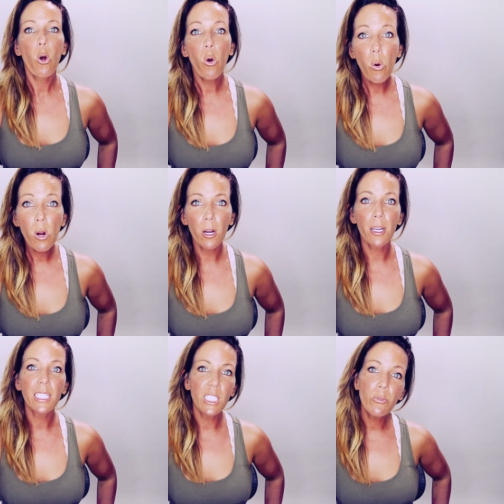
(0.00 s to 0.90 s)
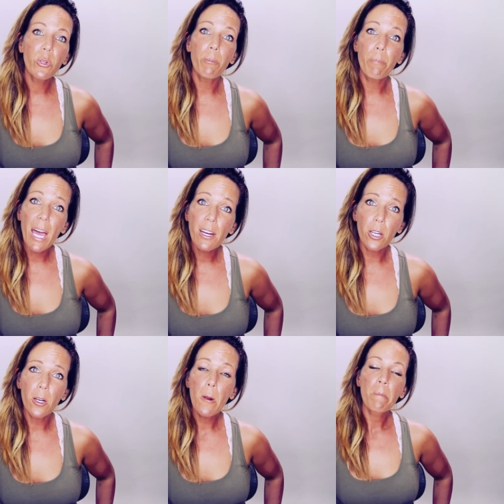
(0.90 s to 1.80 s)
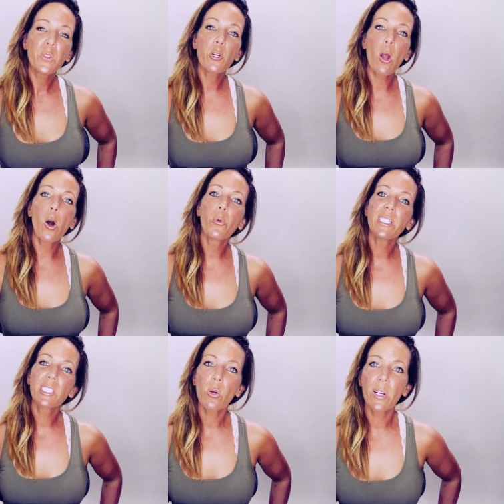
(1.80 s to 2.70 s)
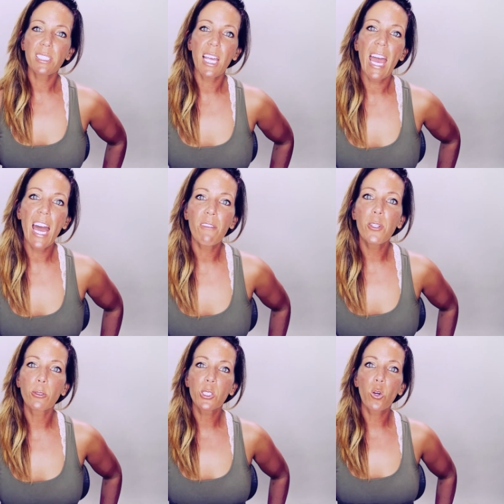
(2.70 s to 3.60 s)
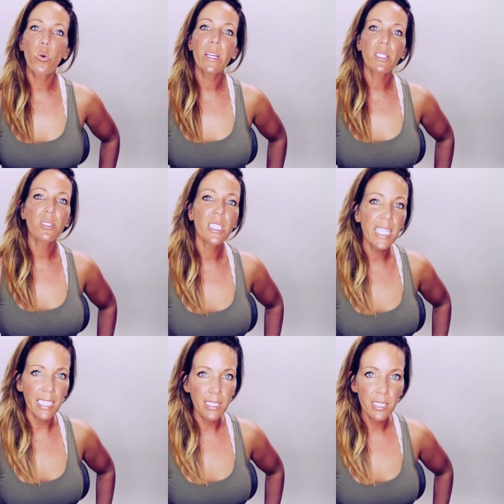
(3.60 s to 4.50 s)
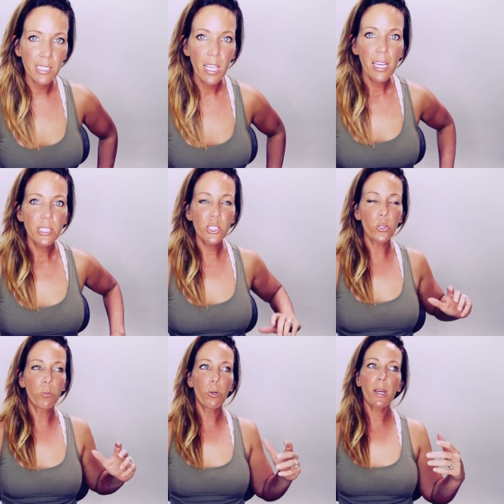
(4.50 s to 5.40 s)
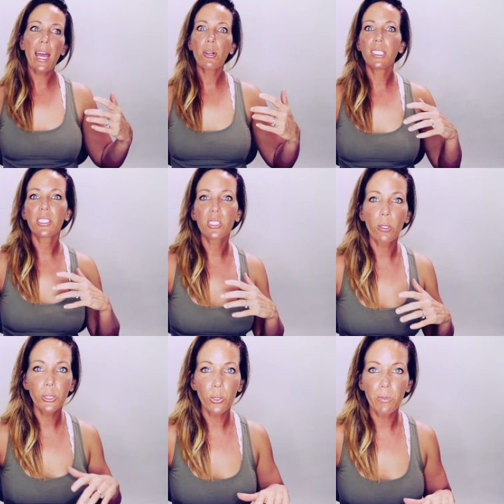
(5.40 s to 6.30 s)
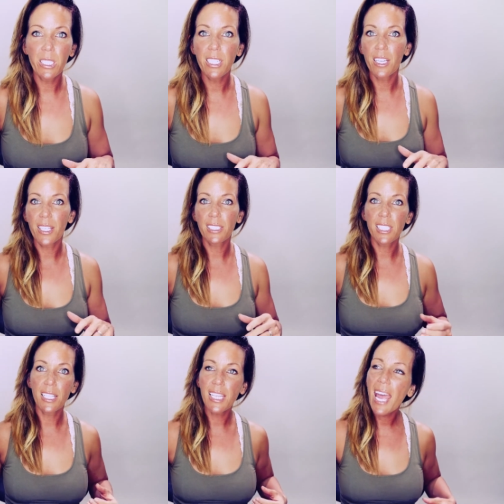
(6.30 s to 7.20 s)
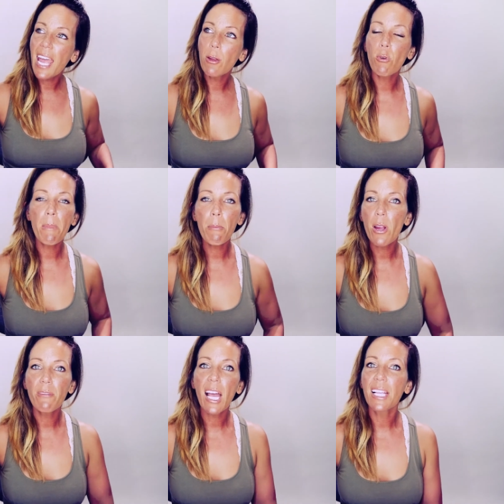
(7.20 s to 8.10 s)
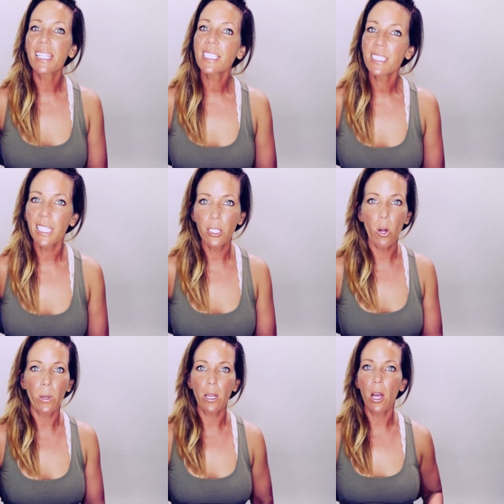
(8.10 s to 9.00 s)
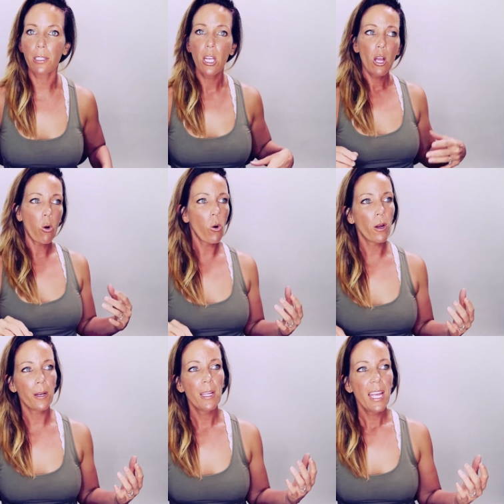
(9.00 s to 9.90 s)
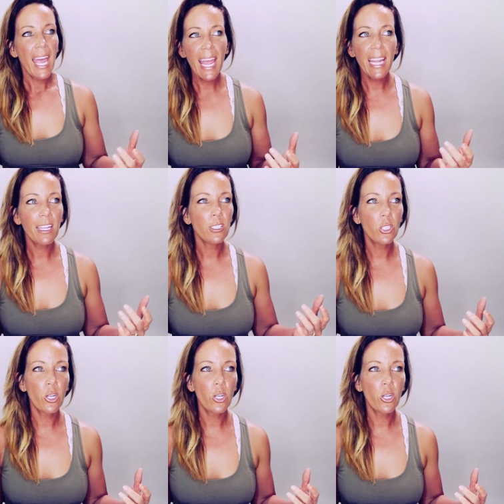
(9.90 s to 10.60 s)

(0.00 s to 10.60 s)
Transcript: or even better, you're always going to have those quick links to put out into social media that says, hey, remember I've got this thing going on, or hey,